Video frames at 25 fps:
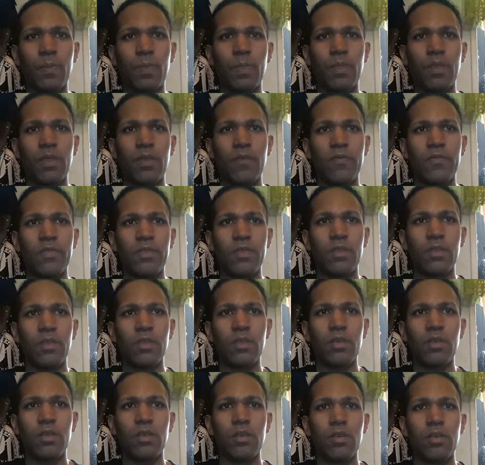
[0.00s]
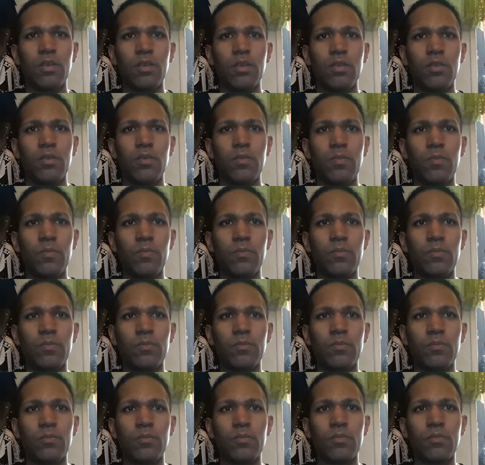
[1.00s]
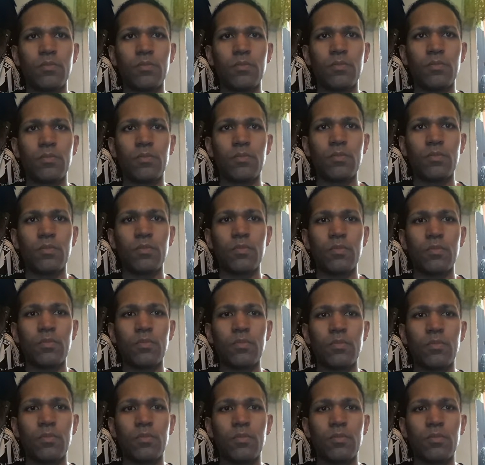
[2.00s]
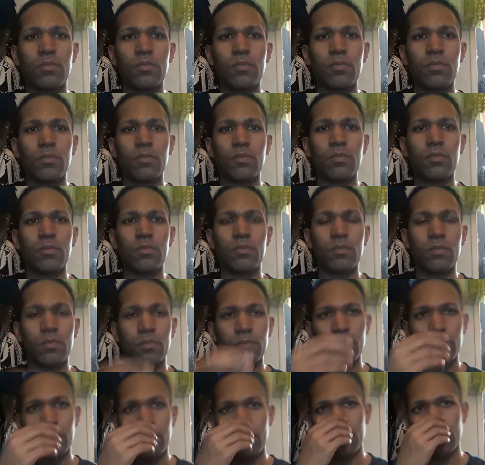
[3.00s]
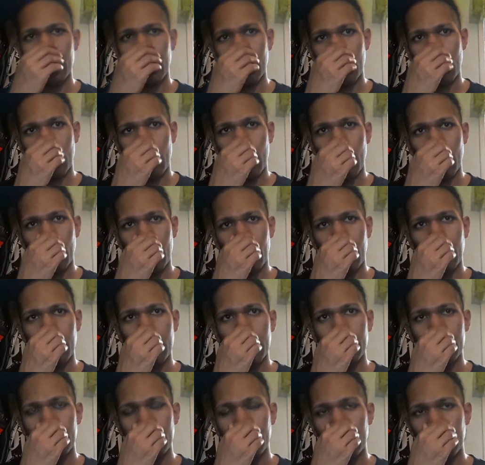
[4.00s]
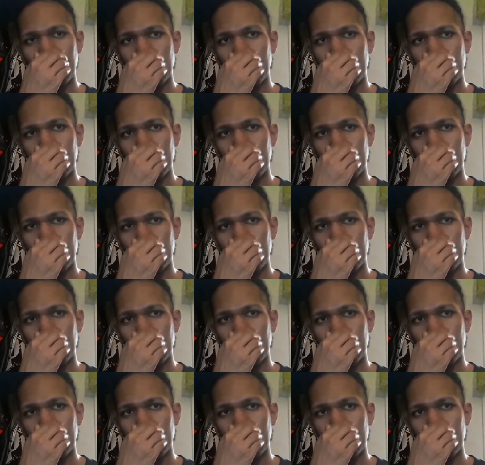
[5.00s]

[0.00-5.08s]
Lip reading: [no speech]